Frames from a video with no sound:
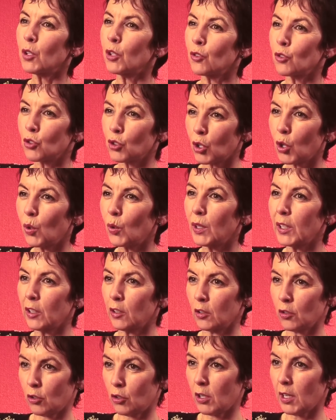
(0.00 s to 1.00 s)
controlling
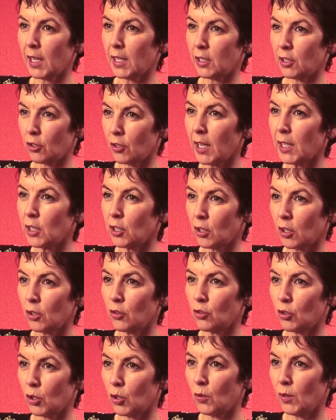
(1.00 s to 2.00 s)
or tr trying to
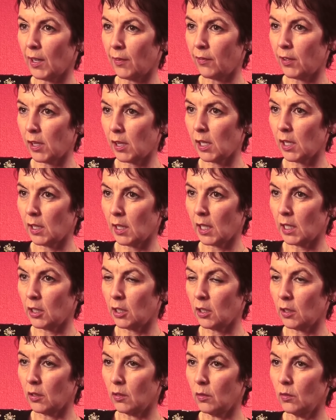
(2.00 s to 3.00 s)
control everything they
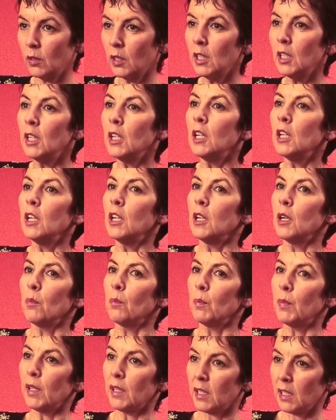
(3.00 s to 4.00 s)
do.
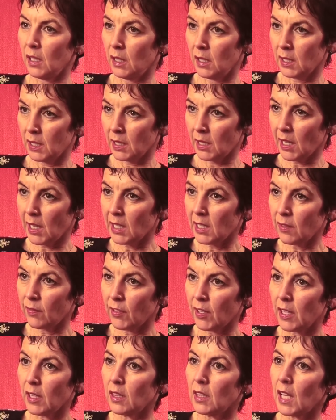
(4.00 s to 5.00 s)
But the other side of
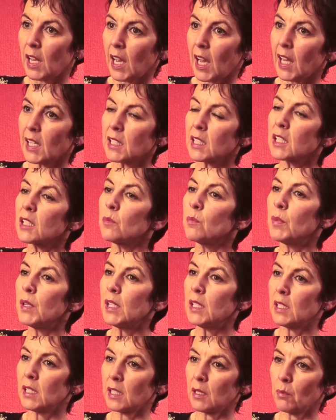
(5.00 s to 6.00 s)
it, there has to
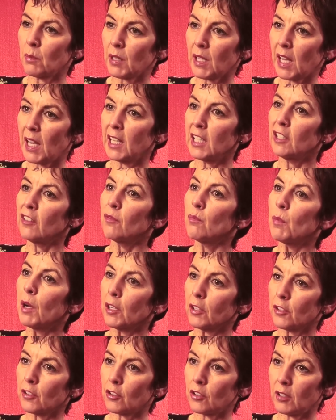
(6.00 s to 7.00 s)
be some kind of
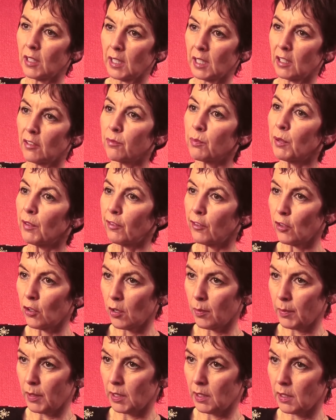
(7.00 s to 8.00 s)
monitoring of
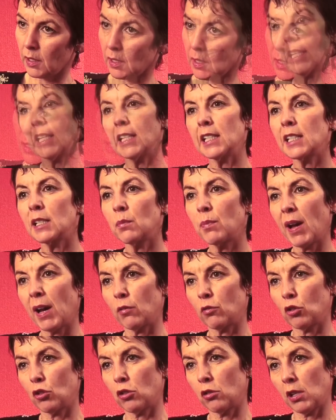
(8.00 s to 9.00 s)
performance. It's
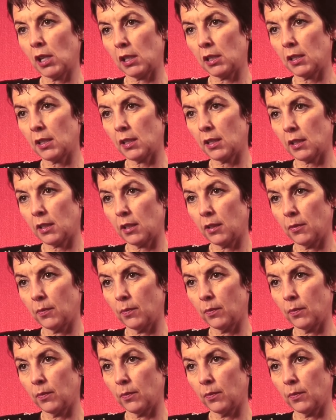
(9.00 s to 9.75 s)
about trust.